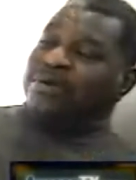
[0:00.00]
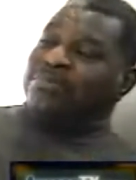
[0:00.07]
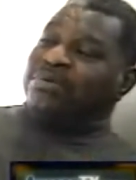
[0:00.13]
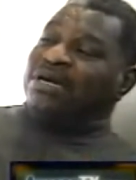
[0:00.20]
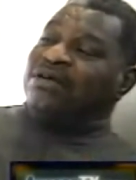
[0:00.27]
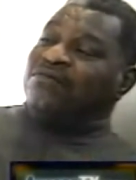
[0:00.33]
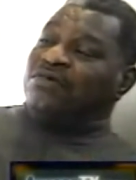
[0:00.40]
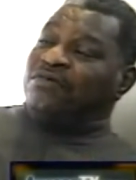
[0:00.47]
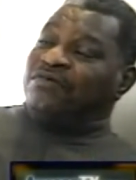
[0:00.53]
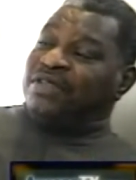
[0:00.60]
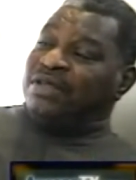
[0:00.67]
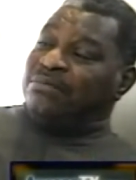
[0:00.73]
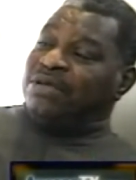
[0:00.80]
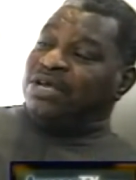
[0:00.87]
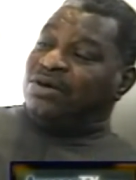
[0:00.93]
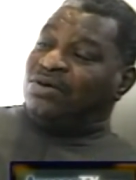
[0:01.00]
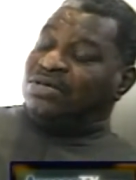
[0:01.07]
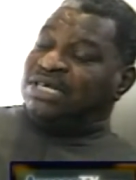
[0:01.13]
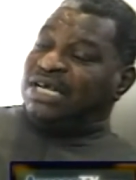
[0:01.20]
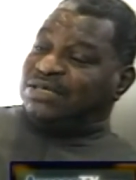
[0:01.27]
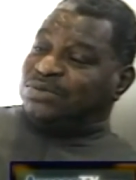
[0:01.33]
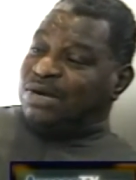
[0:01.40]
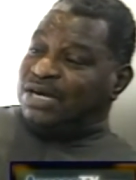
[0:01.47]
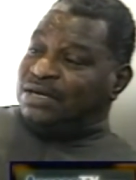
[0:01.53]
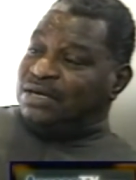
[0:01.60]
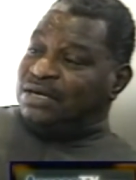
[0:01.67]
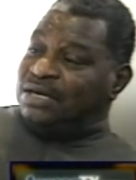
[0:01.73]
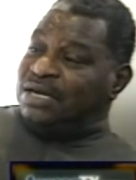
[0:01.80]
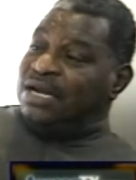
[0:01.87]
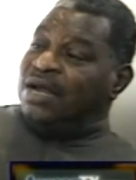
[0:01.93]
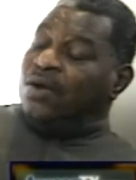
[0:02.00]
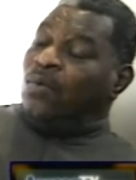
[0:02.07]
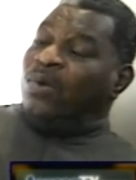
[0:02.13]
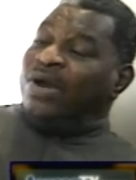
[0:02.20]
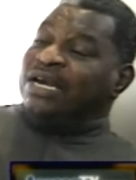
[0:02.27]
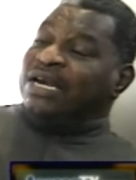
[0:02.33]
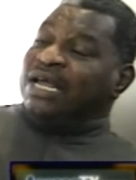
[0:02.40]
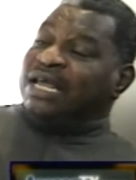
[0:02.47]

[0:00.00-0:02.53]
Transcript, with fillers: people live over there because guess what? When they